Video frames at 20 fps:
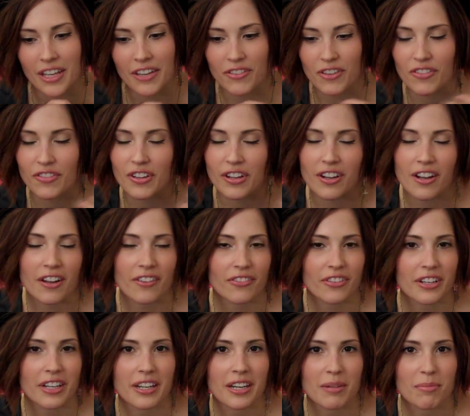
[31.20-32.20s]
if you feel
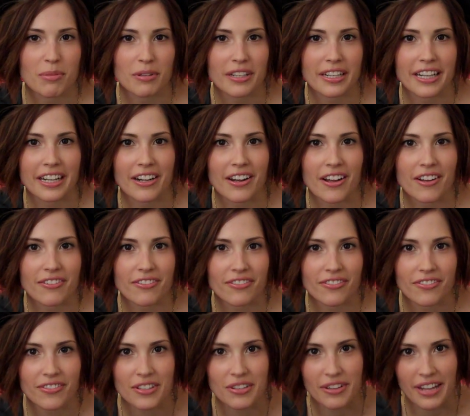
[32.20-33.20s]
confident in pulling it off,
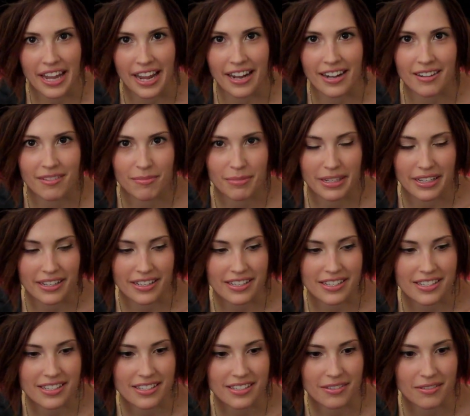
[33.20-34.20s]
you can,
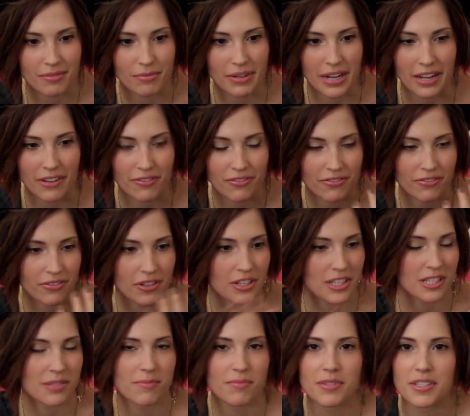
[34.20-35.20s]
because when I
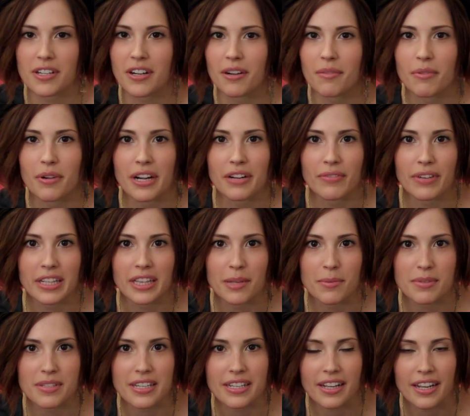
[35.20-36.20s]
first started wearing red
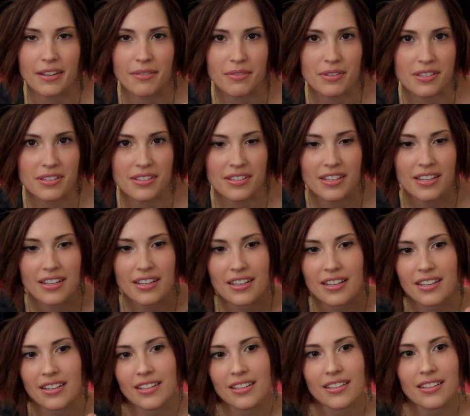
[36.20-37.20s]
lipstick, I was
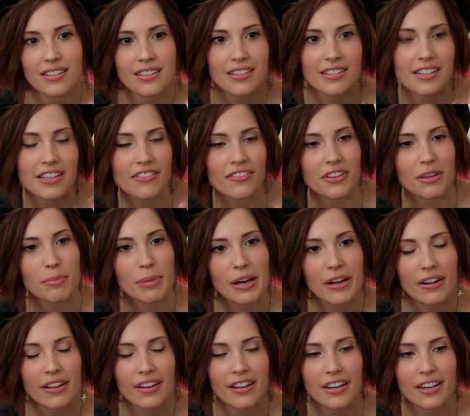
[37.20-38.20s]
iffy
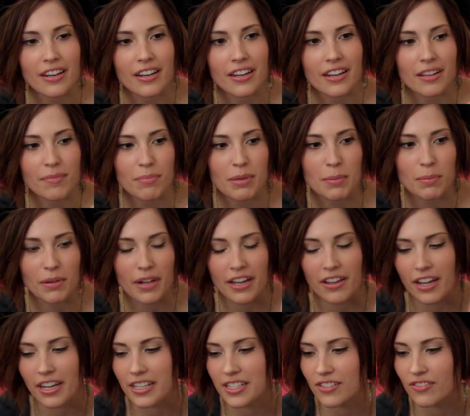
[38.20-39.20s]
about it, and
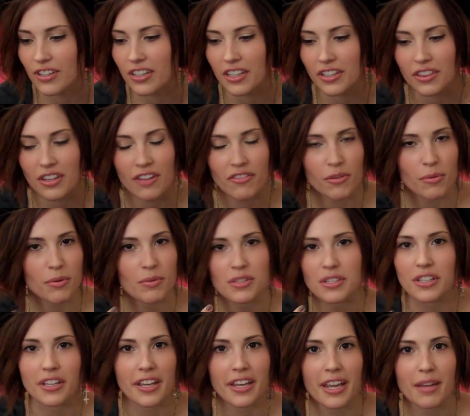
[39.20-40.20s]
I just felt like everyone was
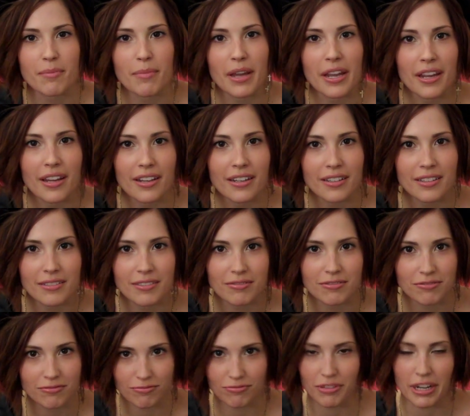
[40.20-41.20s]
looking at my
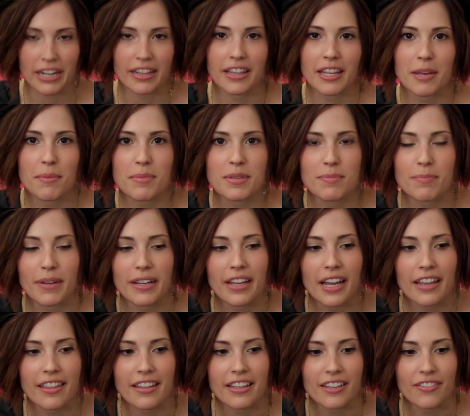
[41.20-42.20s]
red lips, but
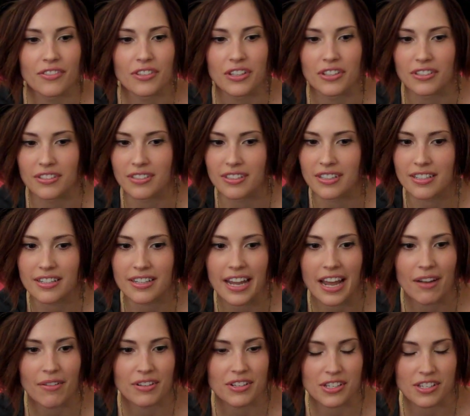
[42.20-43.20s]
I think
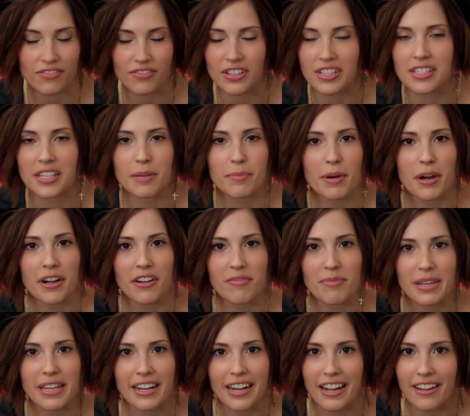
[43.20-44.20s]
now it just feels like part of
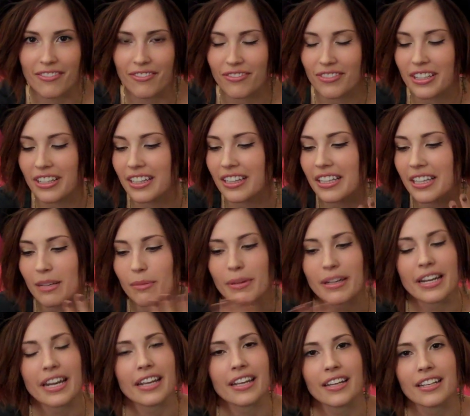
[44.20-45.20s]
me, and I feel a little
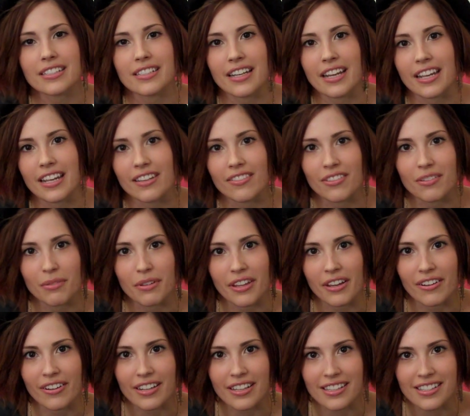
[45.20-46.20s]
bit naked today even
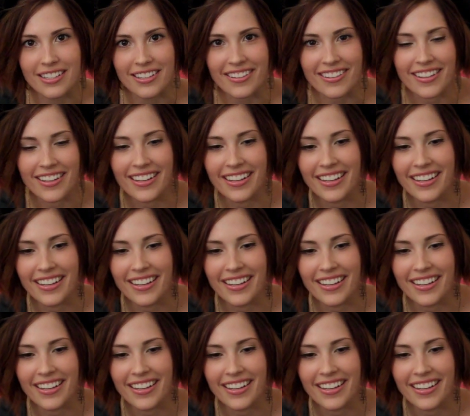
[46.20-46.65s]
without it. So